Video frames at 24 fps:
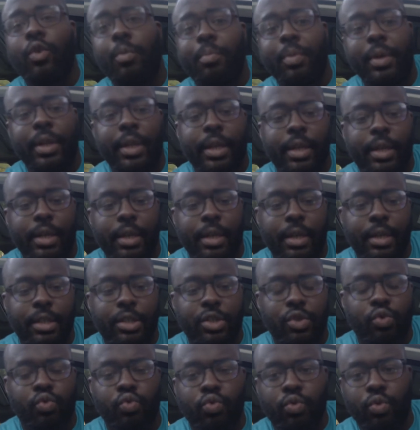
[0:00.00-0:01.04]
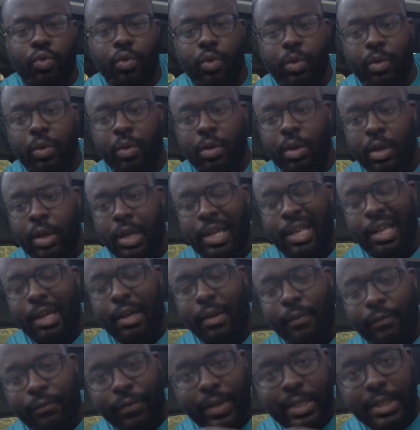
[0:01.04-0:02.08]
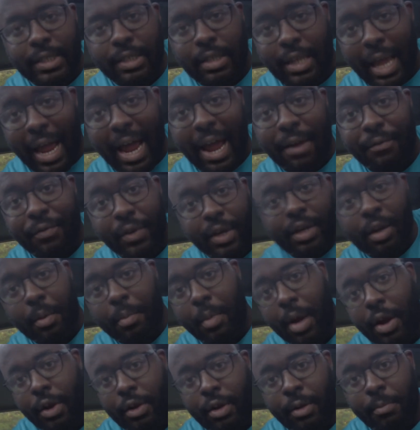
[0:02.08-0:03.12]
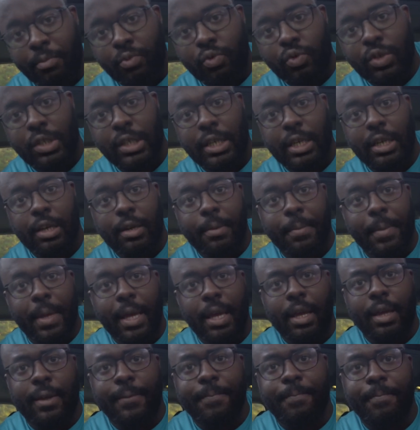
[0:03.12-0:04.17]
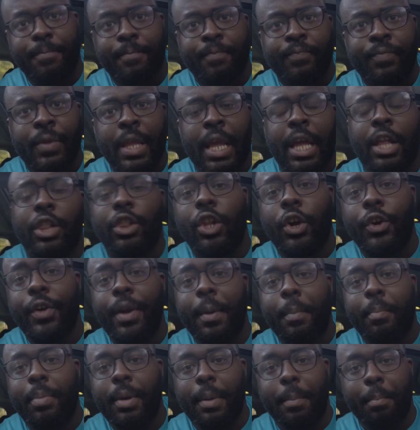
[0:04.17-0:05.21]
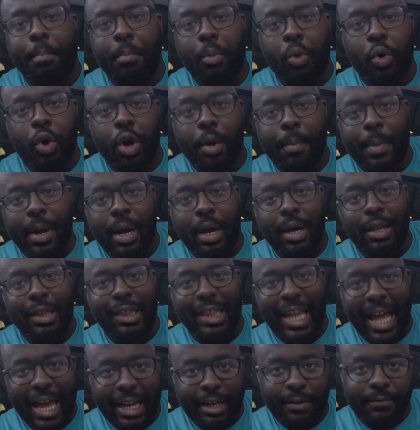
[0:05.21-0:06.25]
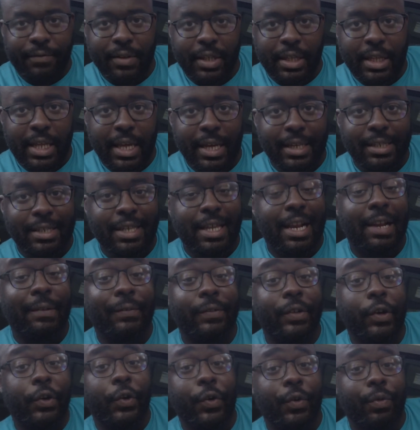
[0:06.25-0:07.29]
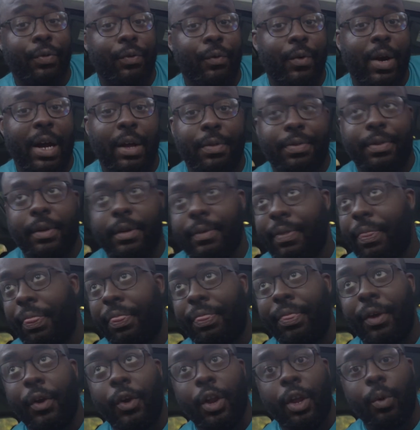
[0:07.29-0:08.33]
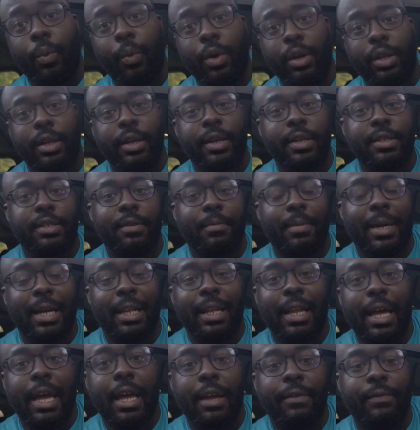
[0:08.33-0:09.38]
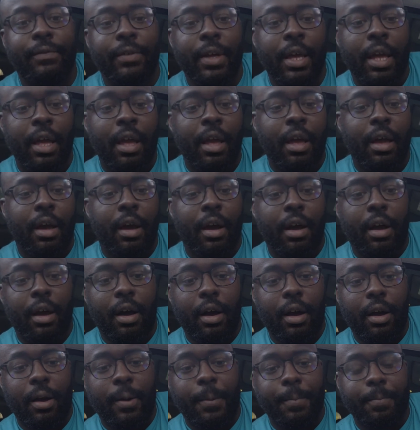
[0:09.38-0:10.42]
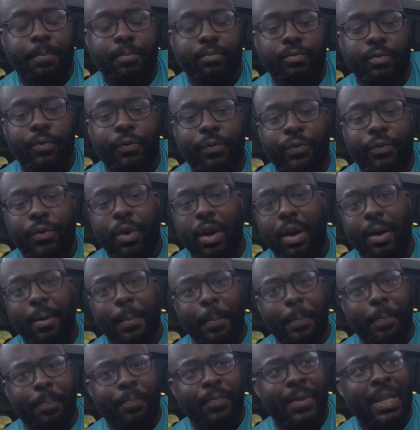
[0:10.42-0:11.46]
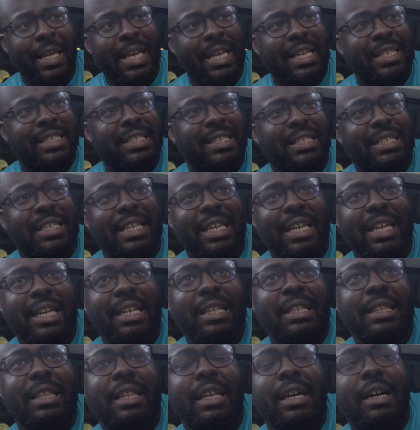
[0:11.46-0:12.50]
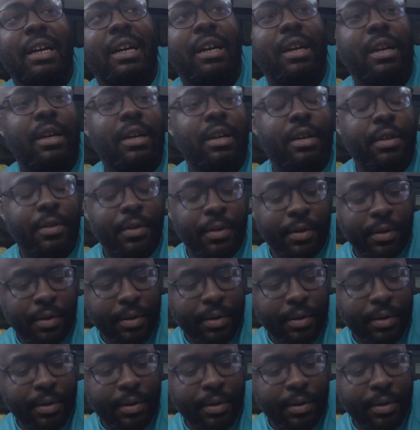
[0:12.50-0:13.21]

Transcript: opening to visit the African American Museum and learn a bit more about a lot of the things that I've learned throughout the 31 years of my life um, from seeing the